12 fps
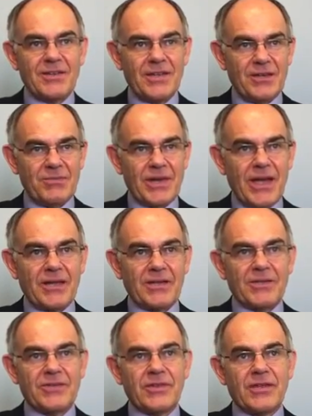the
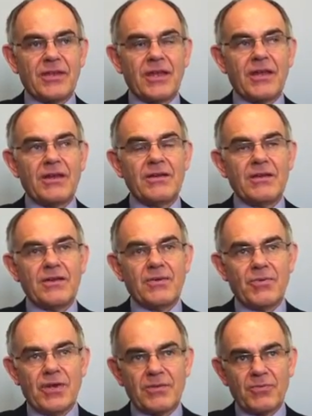imbalance, and then
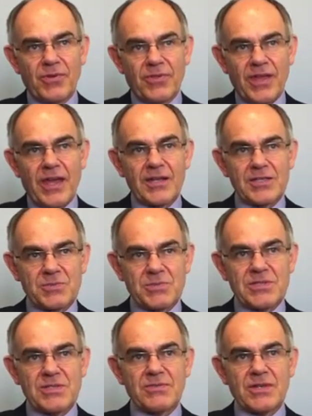with that
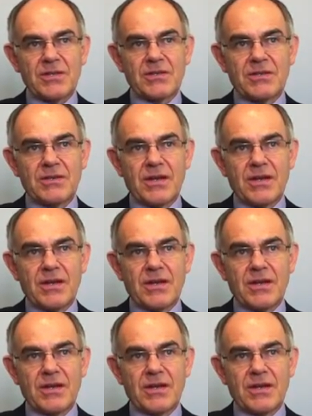specific